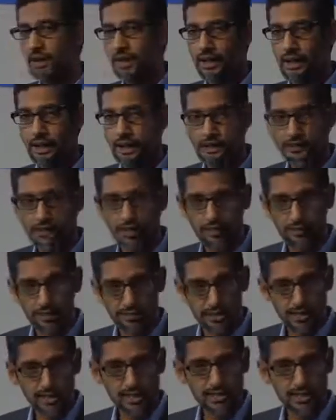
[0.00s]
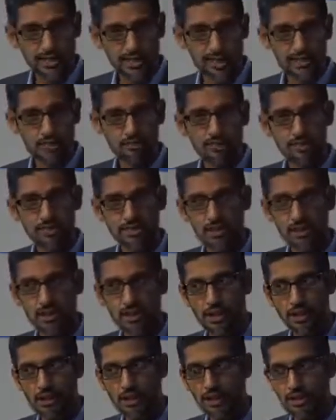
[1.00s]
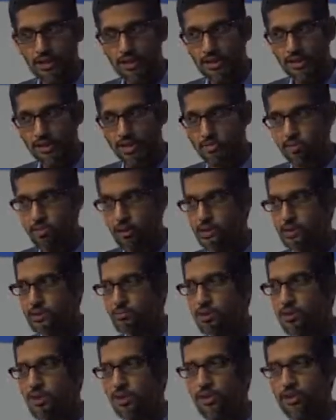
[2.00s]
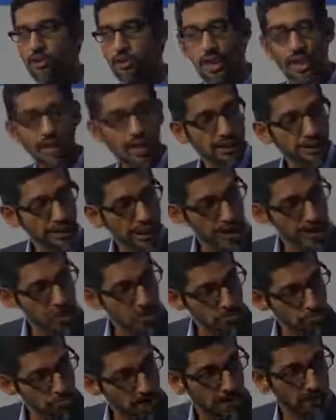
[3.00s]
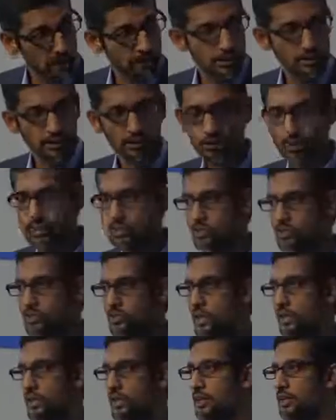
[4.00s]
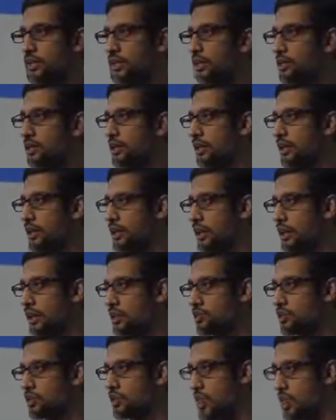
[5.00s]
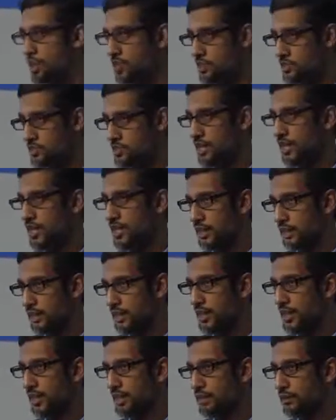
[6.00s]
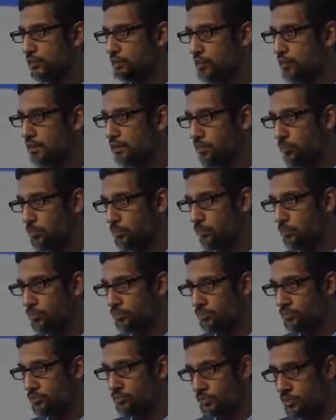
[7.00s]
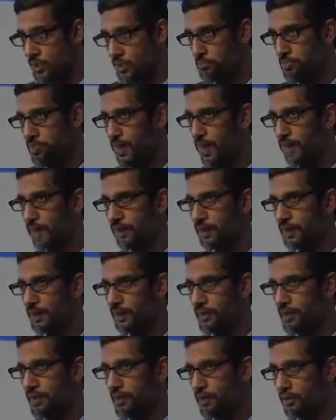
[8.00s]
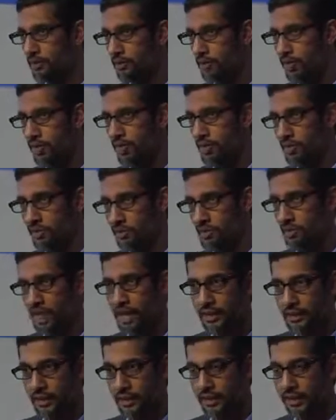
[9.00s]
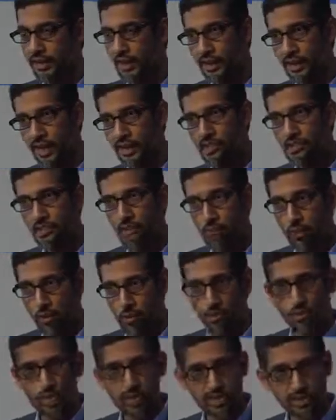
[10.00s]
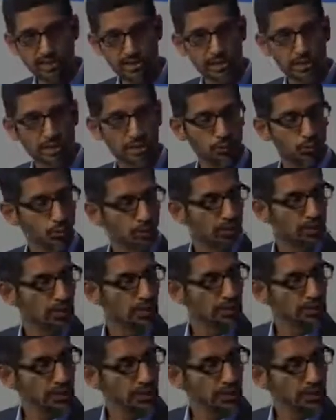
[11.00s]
And I think with this comes the responsibility to engage better with society. And so understanding that, being open to feedback, and really interacting and engaging more with the external world